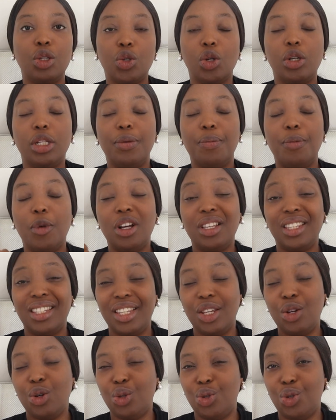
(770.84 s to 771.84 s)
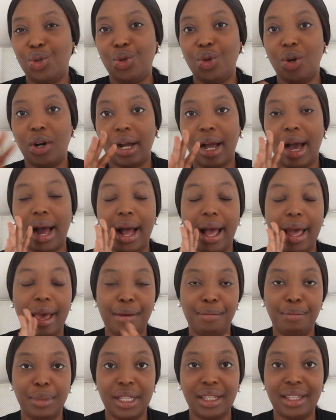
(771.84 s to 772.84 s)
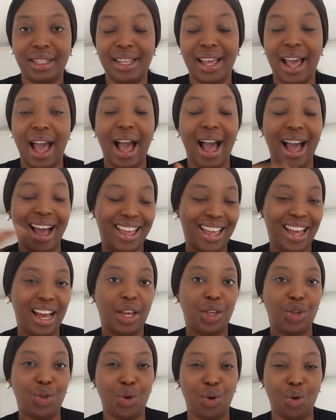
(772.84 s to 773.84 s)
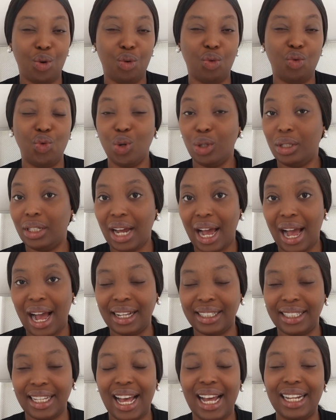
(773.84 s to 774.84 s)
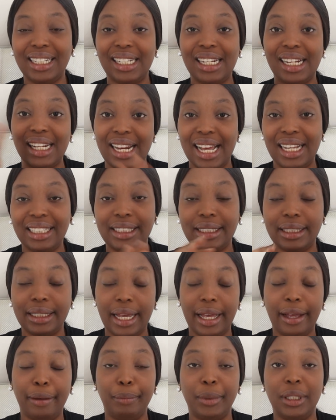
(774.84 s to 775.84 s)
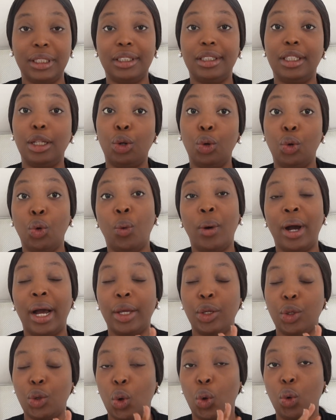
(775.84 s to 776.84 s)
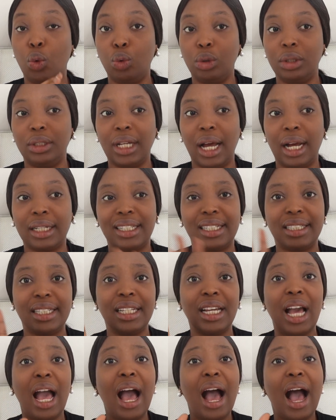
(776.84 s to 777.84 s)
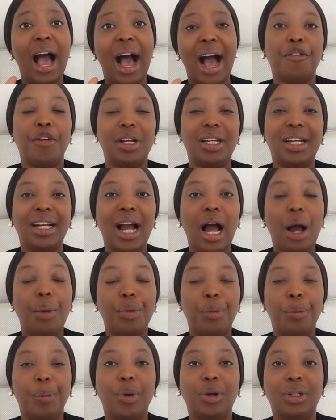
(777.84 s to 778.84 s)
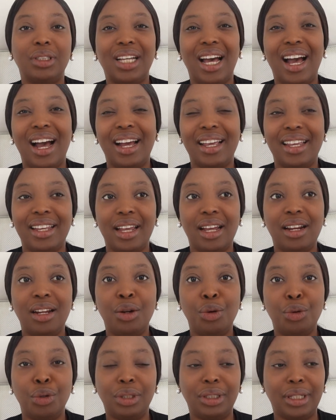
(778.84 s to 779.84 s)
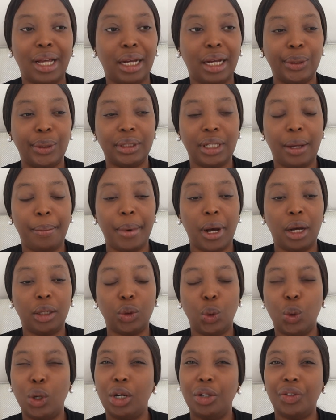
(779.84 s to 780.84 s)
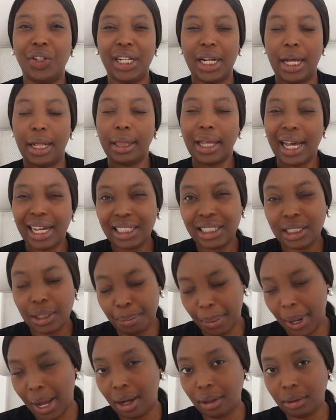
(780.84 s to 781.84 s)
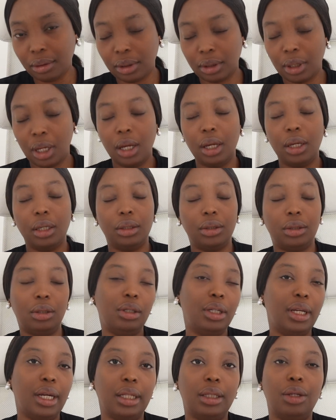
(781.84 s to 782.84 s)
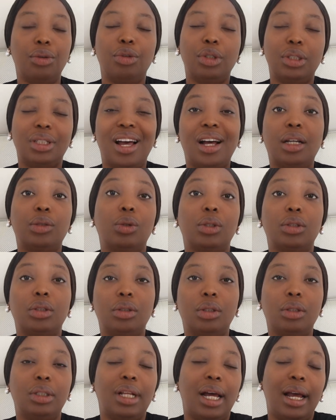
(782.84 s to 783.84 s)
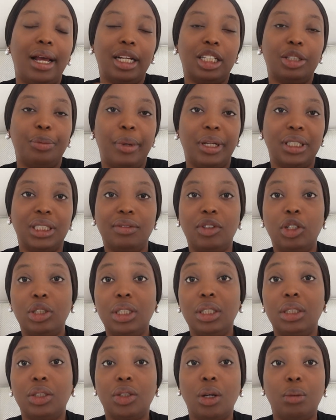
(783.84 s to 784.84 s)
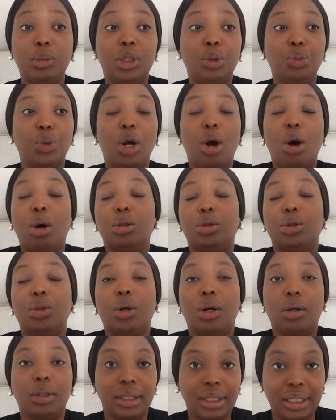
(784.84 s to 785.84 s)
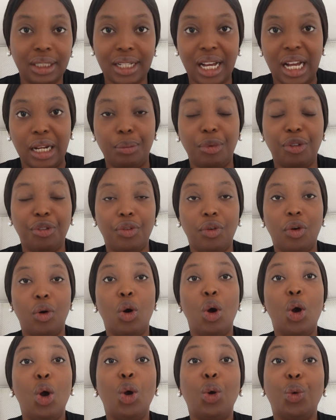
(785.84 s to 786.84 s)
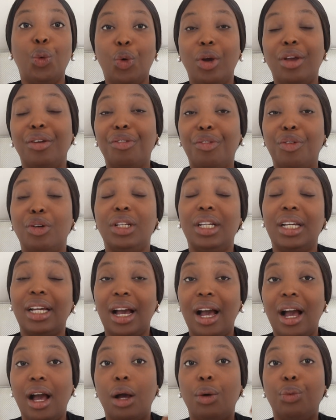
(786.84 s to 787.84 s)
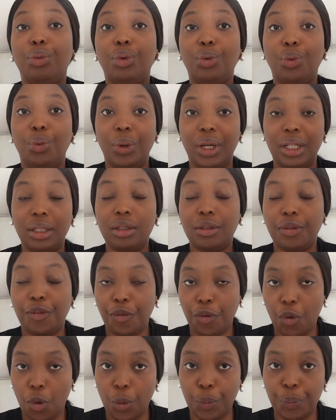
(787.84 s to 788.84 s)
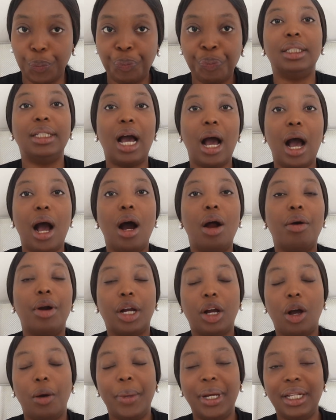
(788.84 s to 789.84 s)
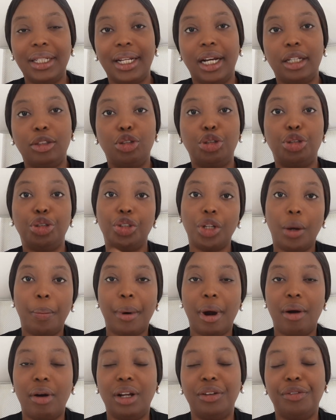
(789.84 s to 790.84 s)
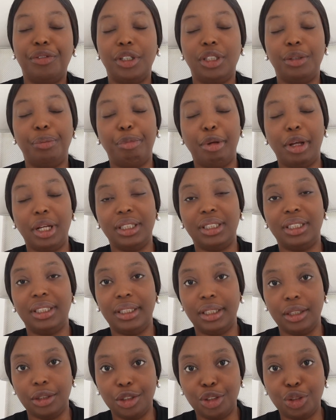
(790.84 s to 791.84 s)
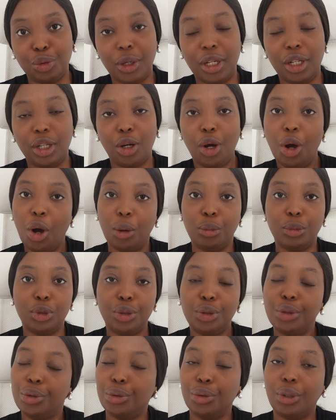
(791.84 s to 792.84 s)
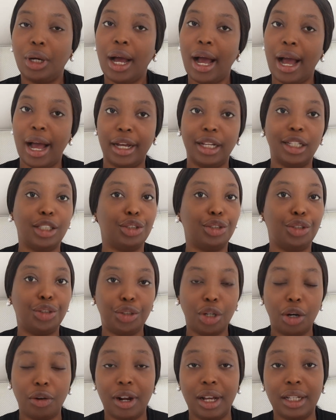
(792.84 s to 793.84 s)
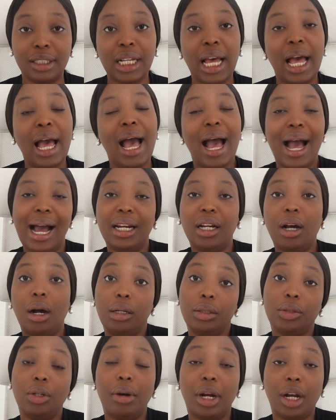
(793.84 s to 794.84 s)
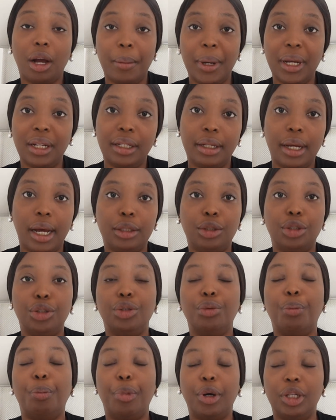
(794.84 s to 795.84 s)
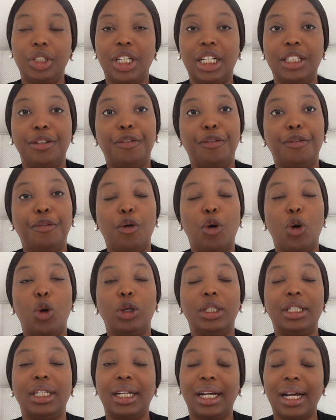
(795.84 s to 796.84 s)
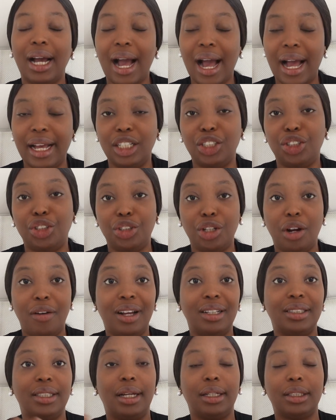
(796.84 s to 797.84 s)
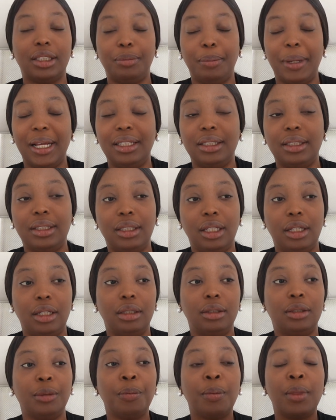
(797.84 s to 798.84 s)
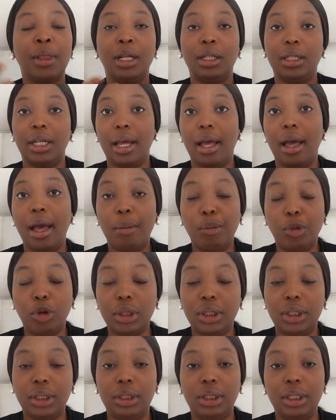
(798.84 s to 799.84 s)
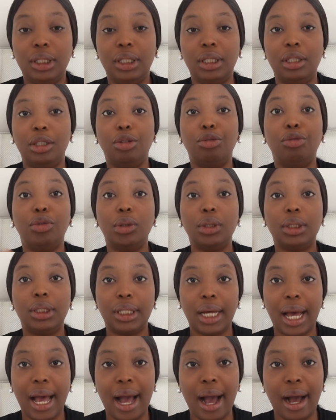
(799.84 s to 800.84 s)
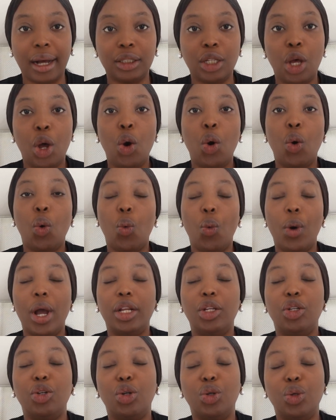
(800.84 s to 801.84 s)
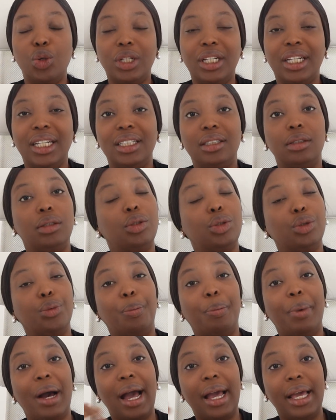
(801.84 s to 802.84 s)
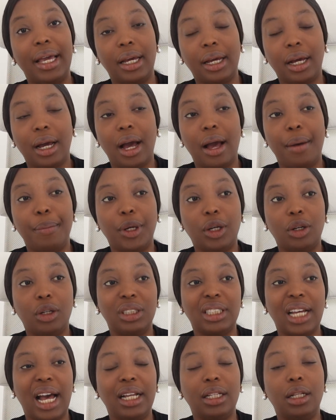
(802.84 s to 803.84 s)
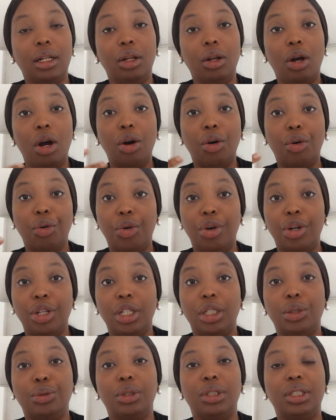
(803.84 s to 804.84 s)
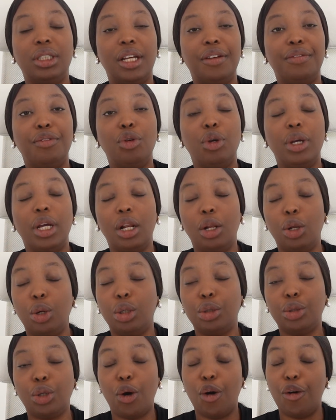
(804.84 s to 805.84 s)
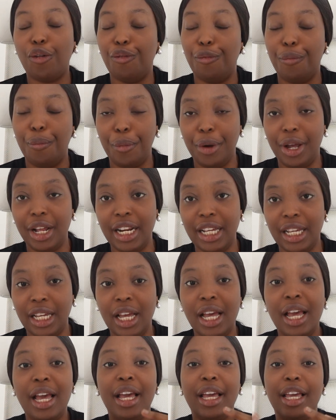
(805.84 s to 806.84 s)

So the more CO2 your car emits, the higher your road tax, and the less it emits, the lower your road tax. I think for the car we bought, our yearly road was about £190. So yeah, the road tax was not that expensive. So this is something we also considered before going for the car we went for. Now, I'll recommend that you should shop around for the best deals when it comes to car insurance. And I also recommend that you should budget for the car insurance expenses, the MOT, the road tax, when you're looking to buy a car, because at the long run, it will save you a lot of money.